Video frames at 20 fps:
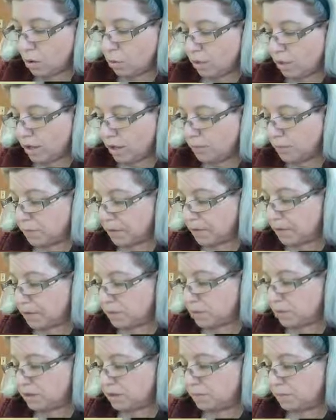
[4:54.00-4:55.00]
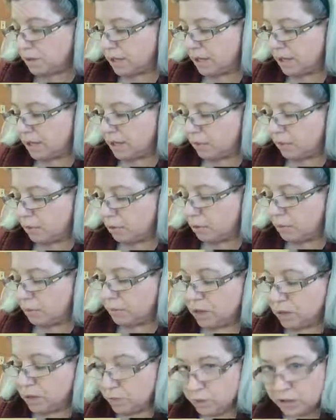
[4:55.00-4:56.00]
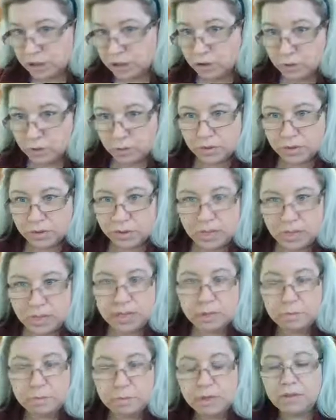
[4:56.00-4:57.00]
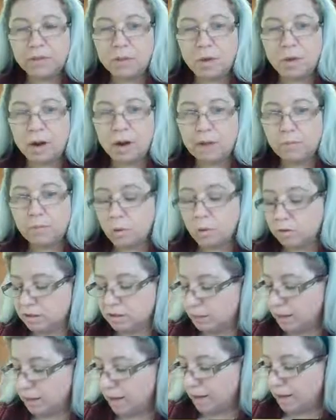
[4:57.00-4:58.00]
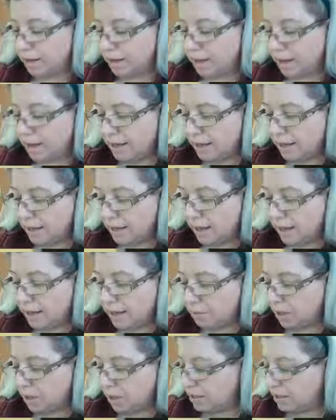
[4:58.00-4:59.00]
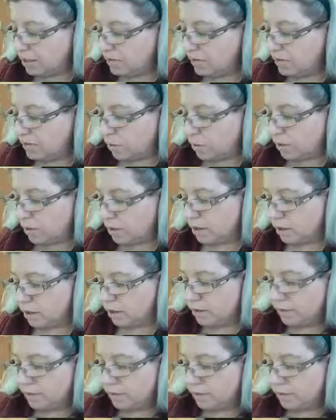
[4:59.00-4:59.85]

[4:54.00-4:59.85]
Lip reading: Well, I'm not going to multiply through. I'm going to reduce before I multiply. A minus 4